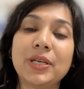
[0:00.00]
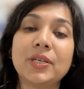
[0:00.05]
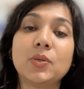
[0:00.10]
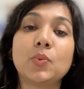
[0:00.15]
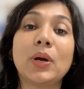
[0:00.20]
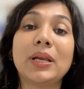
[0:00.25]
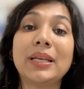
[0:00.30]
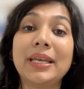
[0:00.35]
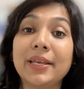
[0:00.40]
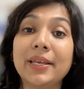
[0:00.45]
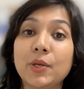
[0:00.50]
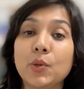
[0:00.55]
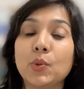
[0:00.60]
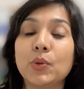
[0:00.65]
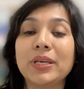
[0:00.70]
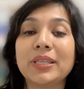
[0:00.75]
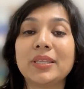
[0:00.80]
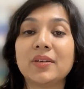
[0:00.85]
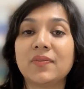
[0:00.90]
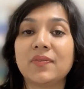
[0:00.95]
trend while
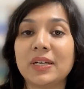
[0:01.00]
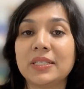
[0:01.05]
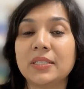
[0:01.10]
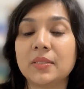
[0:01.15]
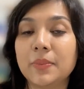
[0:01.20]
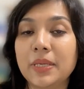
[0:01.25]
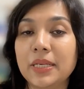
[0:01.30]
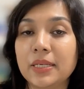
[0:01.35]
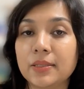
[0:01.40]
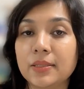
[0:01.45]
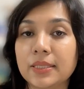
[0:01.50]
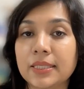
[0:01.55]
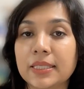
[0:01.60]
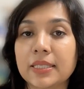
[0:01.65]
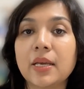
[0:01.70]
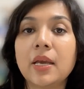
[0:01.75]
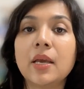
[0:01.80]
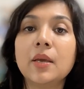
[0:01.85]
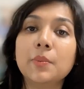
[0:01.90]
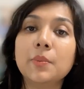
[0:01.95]
ignoring the
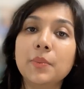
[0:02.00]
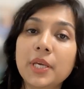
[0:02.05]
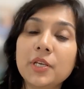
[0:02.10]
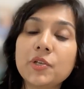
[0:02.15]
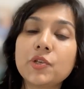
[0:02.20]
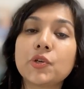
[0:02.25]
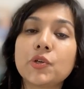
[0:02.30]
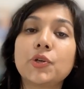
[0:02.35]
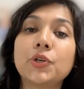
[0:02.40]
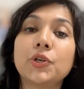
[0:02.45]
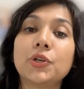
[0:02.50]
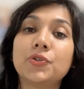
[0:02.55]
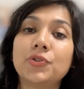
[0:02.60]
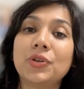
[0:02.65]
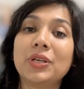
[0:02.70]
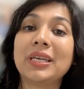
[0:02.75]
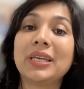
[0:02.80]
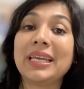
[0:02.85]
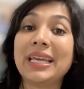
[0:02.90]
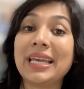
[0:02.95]
fundamentals. Make sure you're
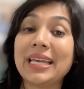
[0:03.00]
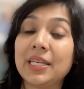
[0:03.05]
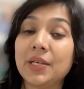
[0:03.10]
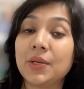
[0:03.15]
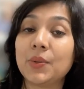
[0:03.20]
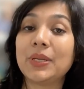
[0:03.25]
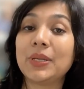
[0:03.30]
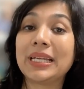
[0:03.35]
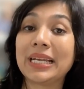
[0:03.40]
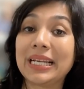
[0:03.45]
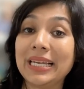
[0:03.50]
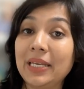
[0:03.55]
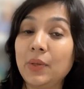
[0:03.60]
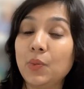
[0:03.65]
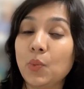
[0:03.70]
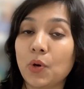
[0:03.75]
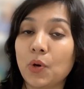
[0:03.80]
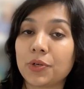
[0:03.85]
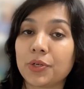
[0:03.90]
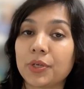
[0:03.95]
drinking adequate
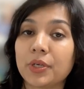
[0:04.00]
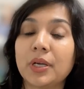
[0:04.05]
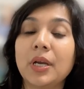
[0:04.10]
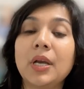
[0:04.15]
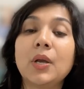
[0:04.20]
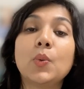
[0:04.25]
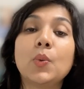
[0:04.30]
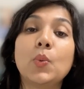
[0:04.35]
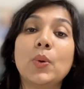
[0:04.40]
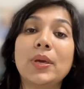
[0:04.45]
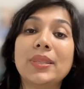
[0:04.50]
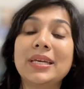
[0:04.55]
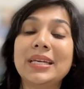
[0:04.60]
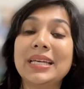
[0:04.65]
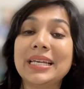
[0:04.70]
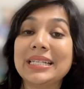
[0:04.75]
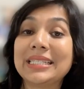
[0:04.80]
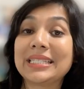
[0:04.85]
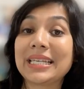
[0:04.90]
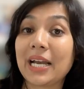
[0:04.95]
clean water, whether
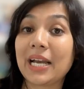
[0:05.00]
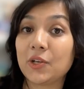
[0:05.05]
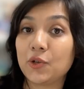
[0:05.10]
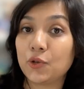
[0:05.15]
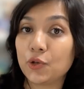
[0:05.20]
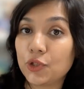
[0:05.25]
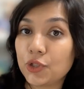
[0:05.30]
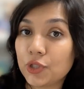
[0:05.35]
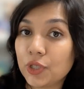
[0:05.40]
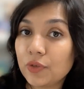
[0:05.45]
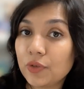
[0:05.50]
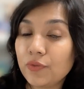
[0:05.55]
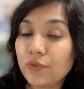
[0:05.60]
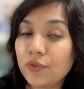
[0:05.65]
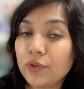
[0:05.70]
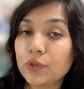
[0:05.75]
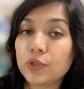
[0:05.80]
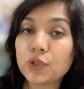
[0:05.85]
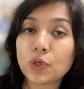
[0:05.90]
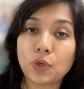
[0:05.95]
it's hydrogen
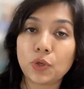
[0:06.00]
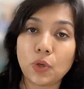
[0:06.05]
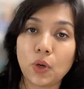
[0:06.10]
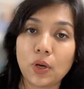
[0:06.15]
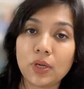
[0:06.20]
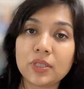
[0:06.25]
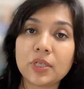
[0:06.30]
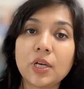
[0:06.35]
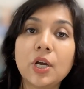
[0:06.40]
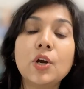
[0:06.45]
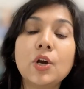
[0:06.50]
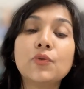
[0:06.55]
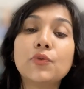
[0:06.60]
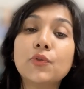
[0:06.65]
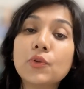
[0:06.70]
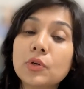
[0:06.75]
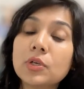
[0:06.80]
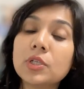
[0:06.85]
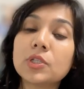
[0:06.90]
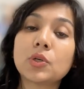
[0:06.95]
infused or not.
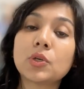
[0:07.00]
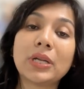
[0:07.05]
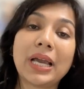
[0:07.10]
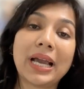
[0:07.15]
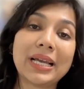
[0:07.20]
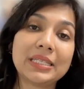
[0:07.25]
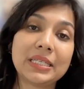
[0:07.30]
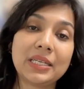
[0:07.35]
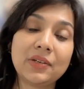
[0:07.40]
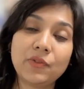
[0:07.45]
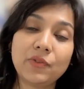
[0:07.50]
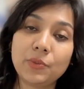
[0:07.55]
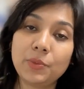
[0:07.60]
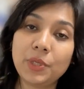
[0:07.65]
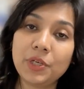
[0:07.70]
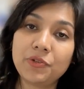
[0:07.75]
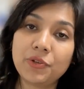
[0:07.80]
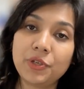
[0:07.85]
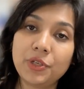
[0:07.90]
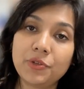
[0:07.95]
Focus on
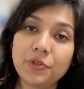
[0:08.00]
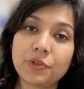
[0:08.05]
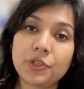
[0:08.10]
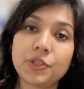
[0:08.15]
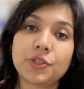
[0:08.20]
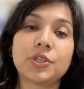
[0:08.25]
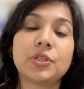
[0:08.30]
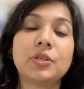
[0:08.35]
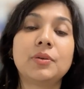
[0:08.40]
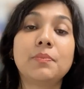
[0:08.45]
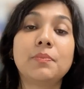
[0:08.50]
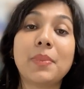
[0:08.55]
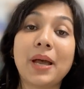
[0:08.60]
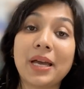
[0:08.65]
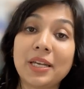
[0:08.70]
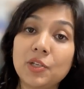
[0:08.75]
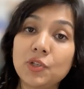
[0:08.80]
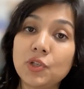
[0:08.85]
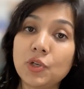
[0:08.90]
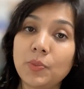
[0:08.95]
anti-inflammatory nutrition,
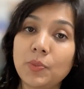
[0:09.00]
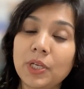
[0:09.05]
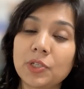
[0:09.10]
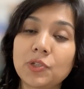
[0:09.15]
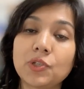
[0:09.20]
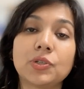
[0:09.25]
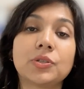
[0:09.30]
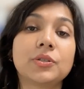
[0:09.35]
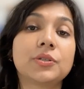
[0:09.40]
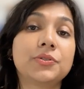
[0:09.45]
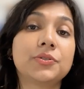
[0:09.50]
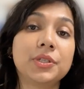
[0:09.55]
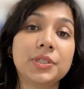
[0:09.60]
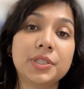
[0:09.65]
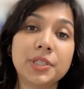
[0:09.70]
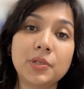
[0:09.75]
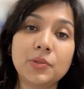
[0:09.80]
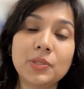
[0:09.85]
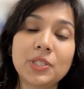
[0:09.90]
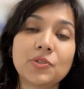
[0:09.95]
manage your blood sugar,
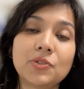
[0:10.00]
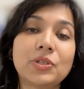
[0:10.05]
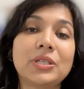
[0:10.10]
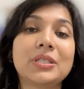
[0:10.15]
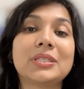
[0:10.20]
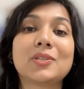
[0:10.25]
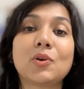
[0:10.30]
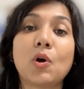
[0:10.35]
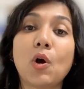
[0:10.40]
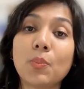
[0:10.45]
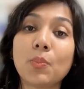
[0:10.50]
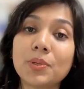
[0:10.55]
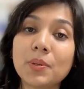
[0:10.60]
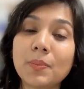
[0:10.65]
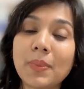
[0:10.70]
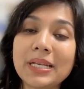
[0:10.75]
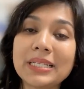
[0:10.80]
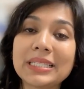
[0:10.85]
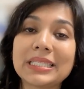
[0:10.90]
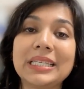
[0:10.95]
reduce stress,
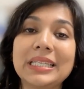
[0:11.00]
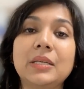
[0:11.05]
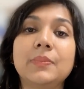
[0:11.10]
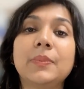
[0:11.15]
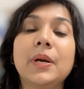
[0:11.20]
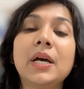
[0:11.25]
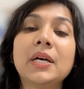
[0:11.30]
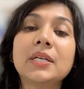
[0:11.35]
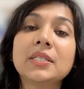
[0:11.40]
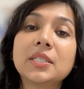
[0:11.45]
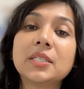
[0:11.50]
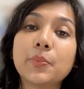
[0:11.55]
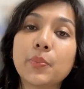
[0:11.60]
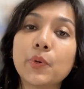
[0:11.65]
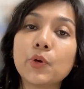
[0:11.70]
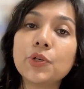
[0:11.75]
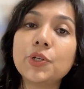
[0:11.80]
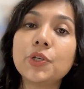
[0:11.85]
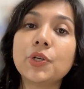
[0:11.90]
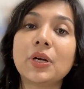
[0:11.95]
optimize sleep,
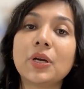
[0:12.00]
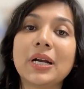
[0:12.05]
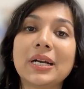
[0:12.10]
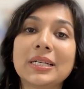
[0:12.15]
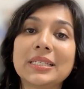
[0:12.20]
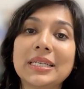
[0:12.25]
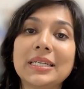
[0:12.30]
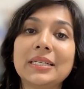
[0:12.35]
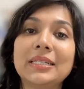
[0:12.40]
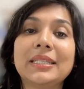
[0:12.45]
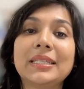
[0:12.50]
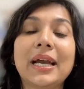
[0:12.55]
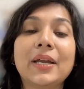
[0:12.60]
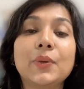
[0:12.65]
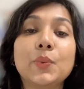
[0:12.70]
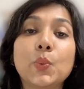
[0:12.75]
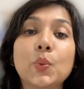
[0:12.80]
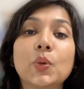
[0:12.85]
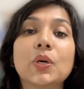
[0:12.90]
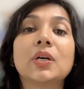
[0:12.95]
support your gut health
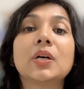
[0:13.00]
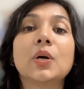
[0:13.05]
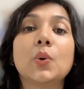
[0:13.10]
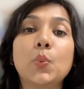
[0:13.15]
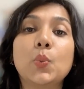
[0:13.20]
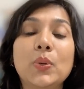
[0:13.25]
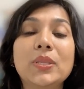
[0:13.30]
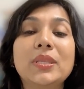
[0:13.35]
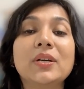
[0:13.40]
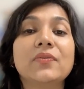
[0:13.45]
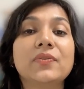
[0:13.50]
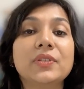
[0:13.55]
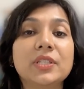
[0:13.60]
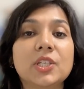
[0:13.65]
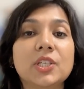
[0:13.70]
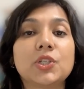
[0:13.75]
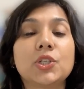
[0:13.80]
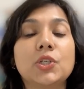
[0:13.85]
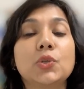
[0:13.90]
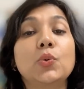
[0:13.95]
and work with a
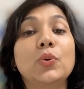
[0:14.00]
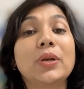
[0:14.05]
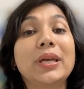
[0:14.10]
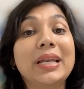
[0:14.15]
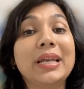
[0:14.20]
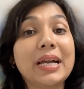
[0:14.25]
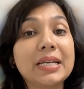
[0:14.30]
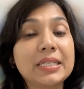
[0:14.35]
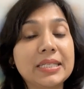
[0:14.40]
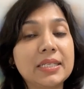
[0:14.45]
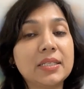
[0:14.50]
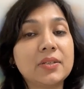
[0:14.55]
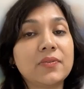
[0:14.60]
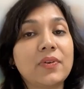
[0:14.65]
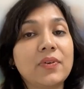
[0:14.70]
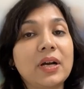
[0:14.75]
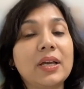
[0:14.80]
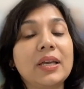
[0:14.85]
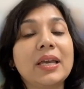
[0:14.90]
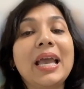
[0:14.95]
physician who can
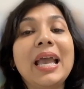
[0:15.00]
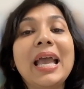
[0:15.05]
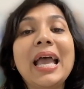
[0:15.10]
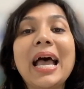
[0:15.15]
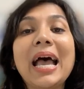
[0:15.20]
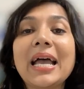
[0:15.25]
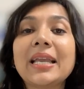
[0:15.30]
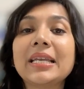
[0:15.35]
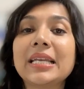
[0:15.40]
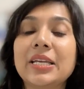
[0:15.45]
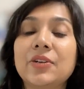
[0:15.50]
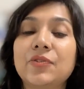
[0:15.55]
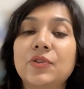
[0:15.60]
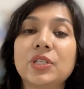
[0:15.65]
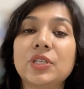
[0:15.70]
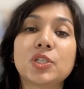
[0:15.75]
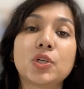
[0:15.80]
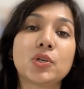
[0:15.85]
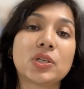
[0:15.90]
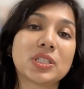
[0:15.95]
identify and
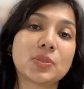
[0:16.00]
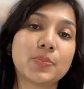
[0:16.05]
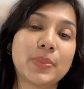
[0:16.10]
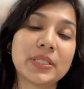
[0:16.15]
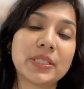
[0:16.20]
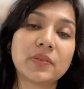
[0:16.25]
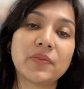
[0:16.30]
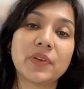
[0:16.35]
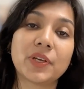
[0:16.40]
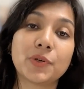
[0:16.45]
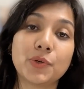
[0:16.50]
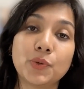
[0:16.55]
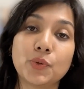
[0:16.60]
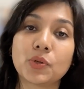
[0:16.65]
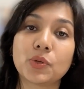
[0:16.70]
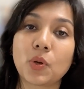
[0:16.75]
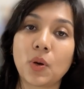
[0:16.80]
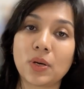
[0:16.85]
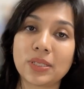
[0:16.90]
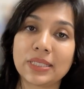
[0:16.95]
address your specific
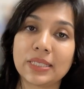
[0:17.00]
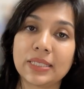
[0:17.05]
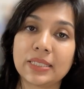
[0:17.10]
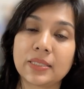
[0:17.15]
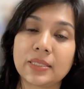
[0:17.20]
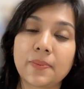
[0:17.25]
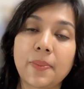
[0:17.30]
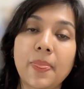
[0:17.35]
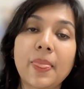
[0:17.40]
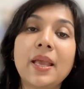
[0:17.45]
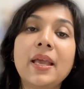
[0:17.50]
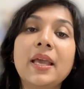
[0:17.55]
root causes.